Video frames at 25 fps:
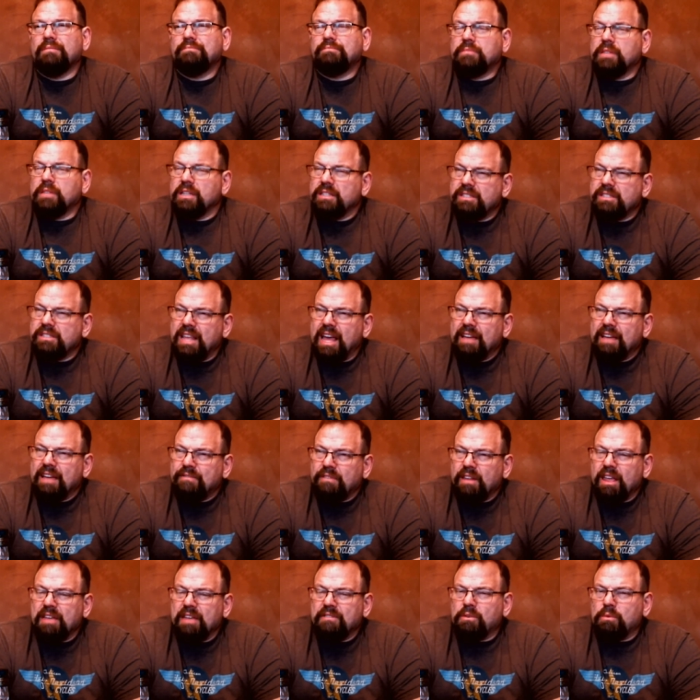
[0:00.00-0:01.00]
It's that
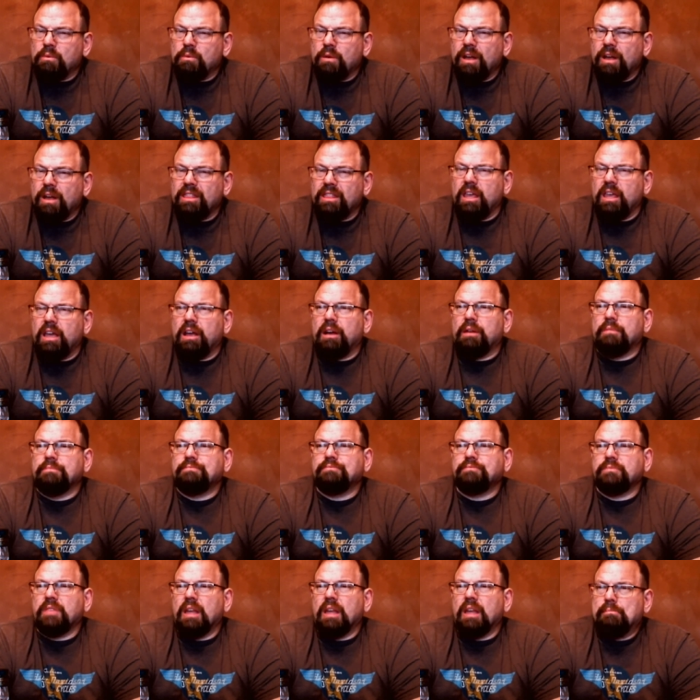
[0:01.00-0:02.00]
flavor right there,
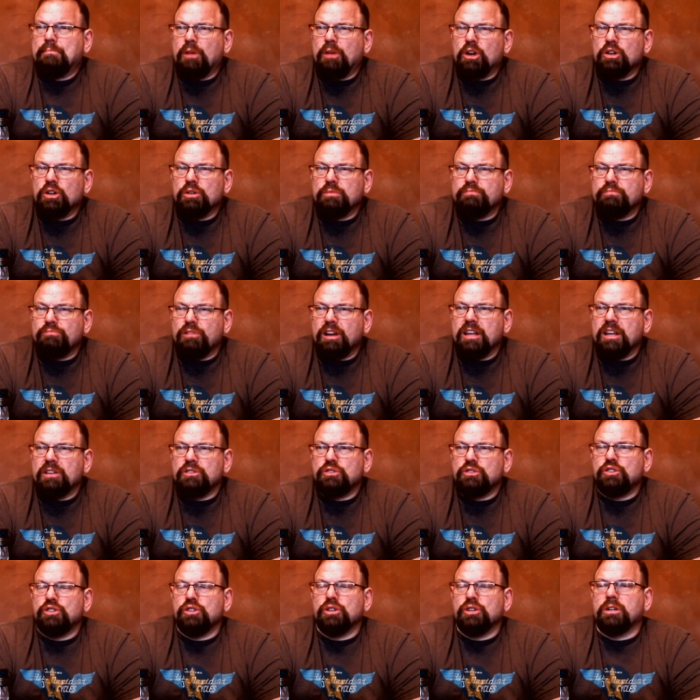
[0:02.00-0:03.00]
that burnt brown
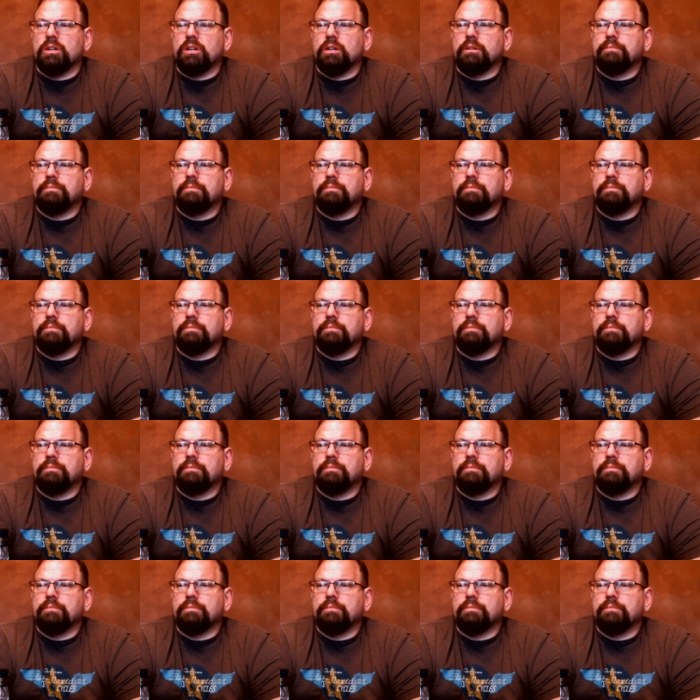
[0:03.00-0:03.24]
sugar.